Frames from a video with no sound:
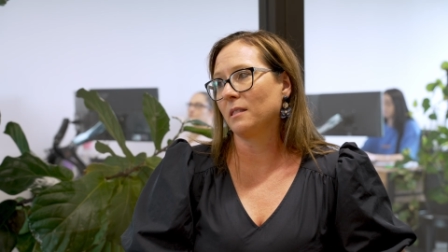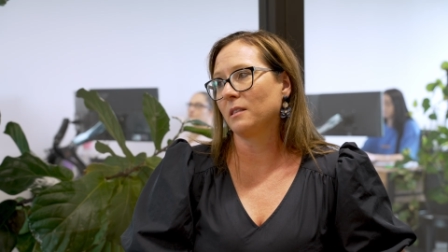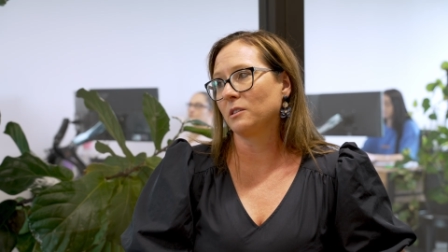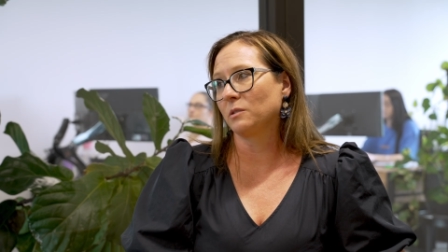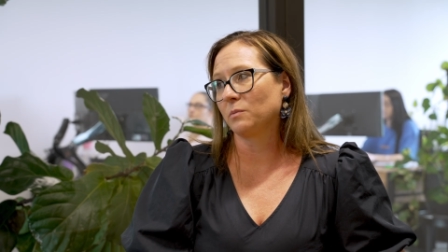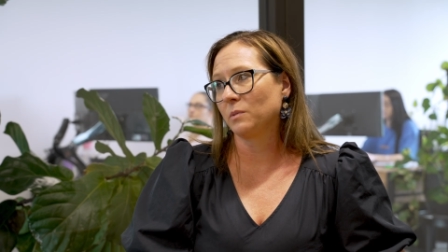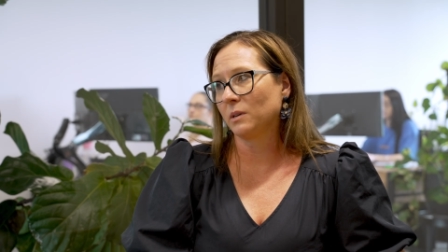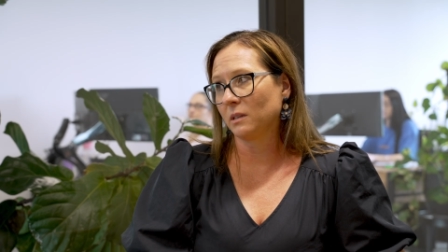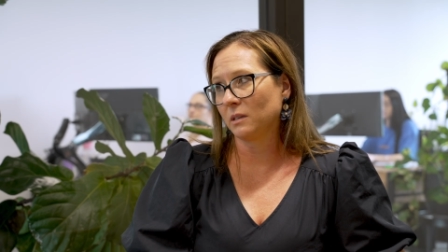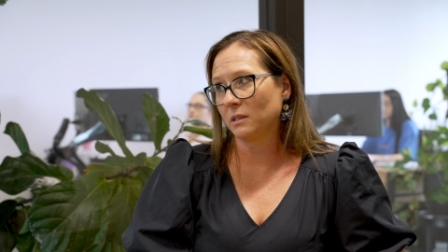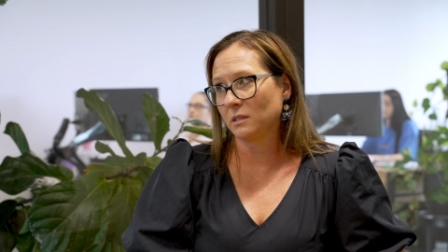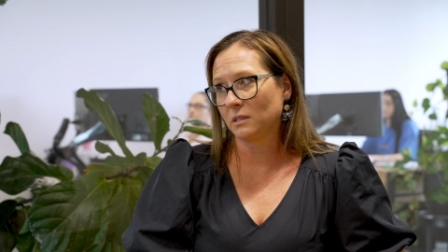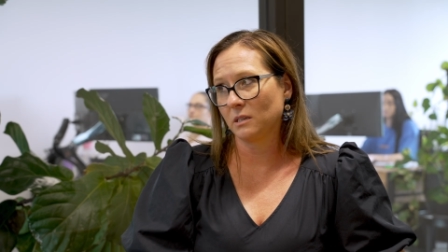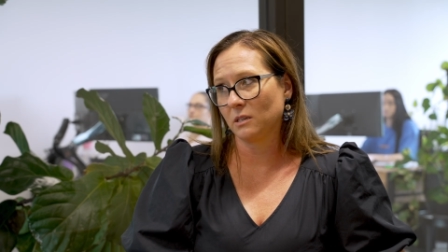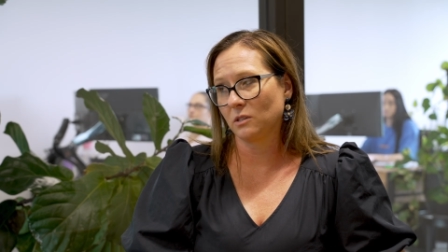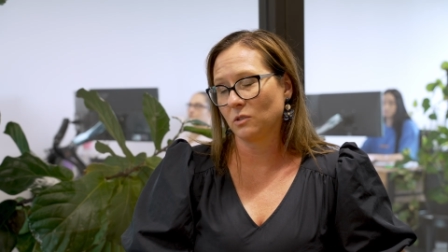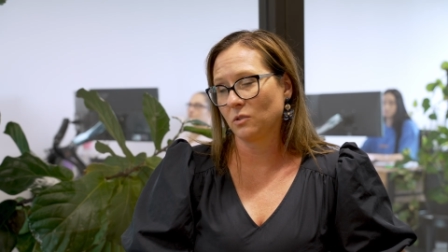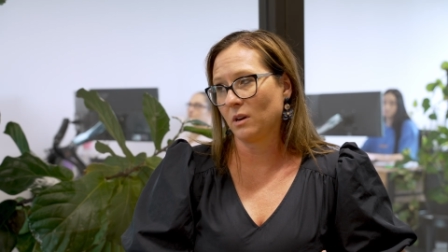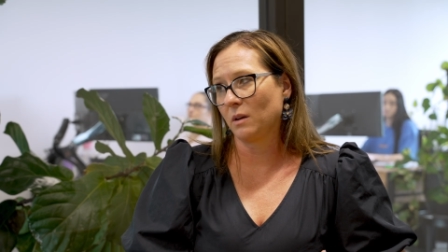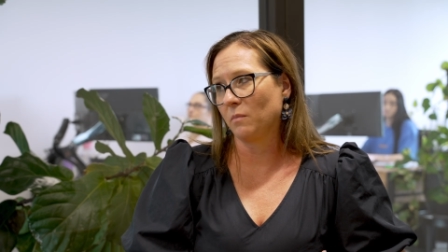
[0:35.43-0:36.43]
There's
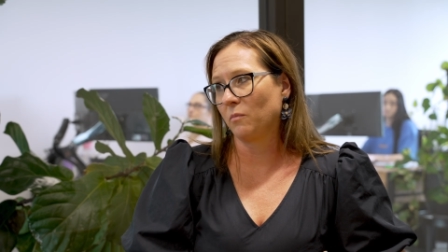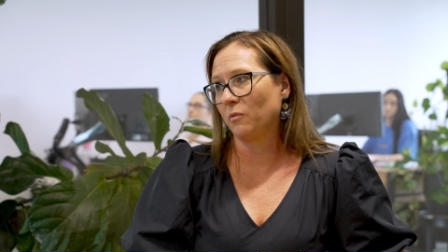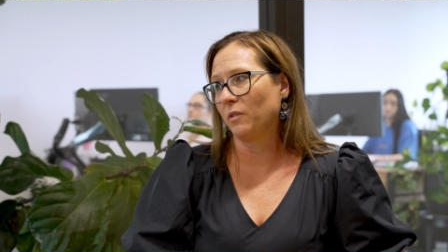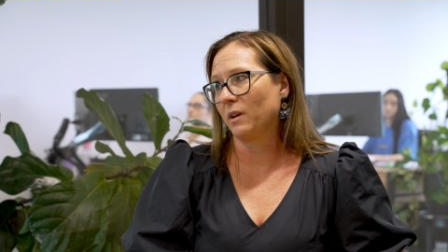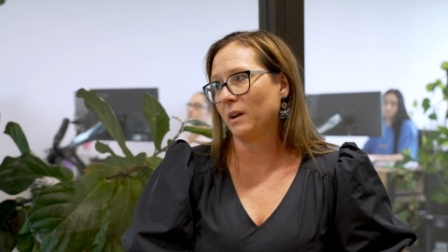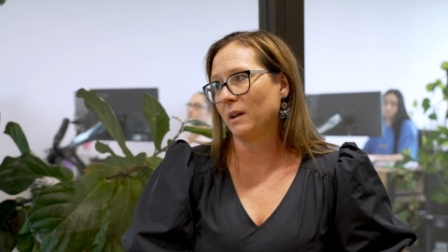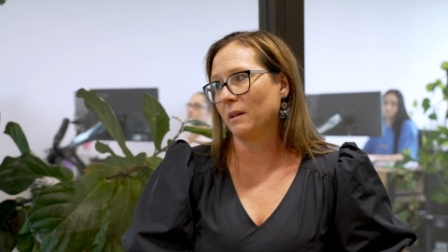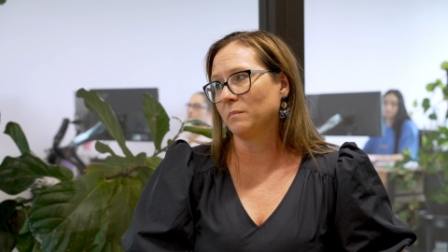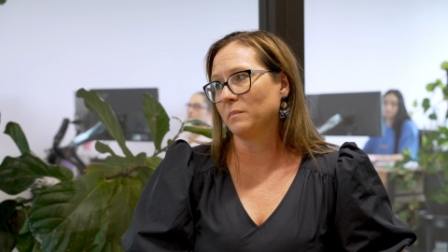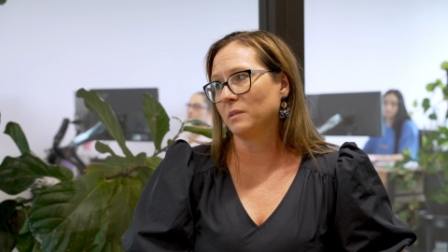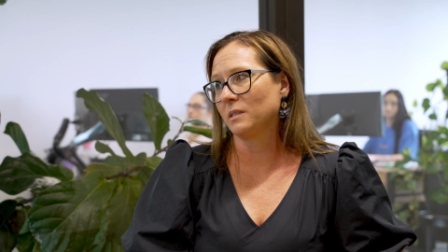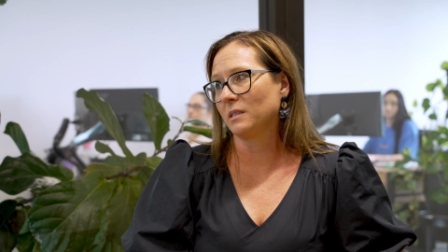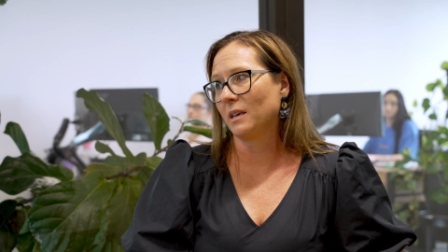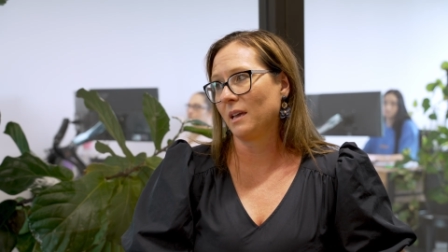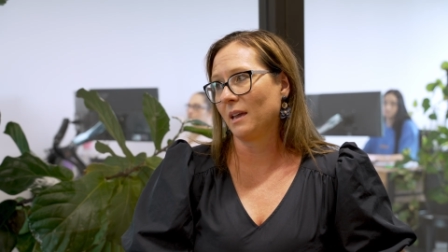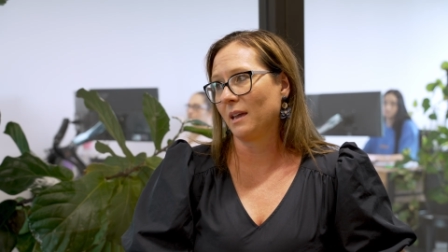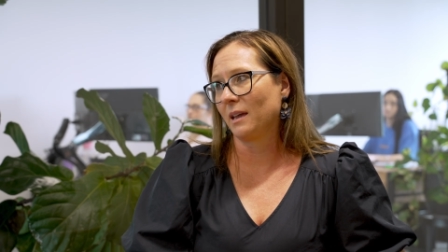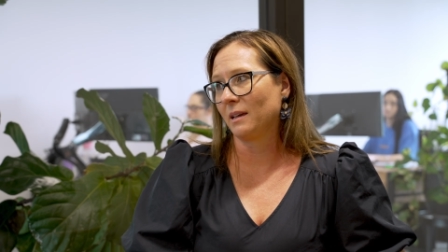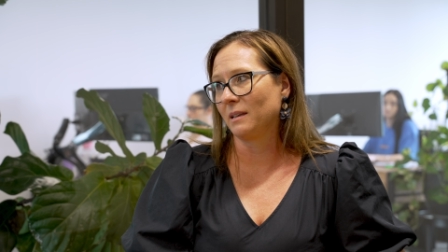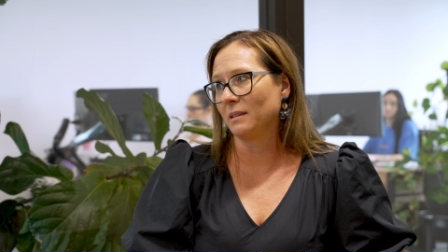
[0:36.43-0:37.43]
realistic timeframes,
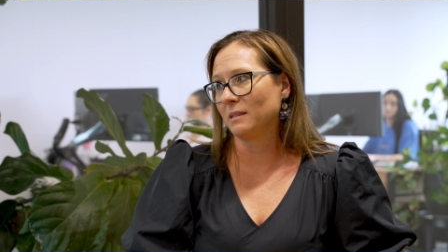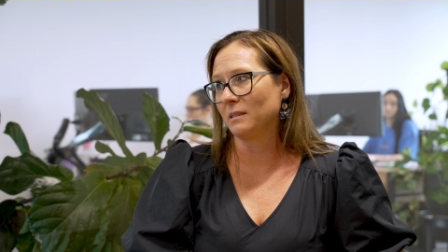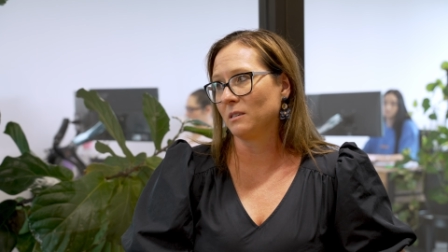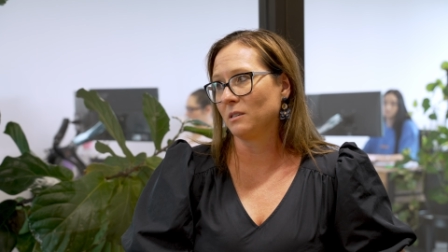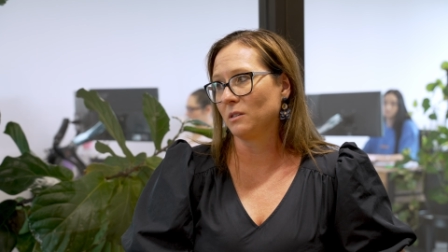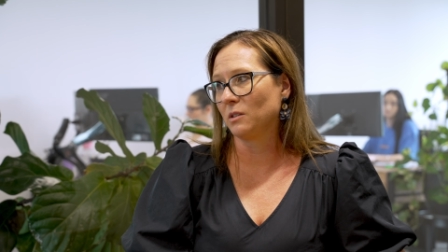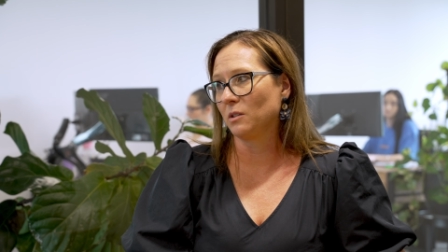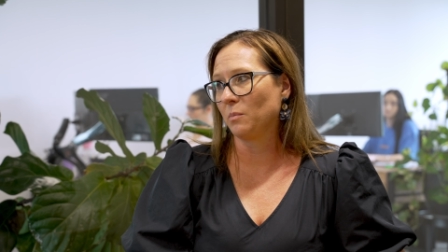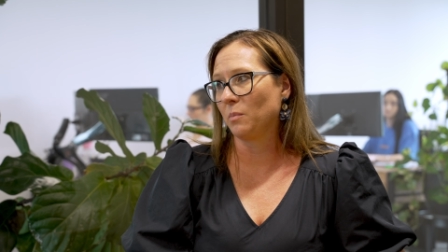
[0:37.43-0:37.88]
and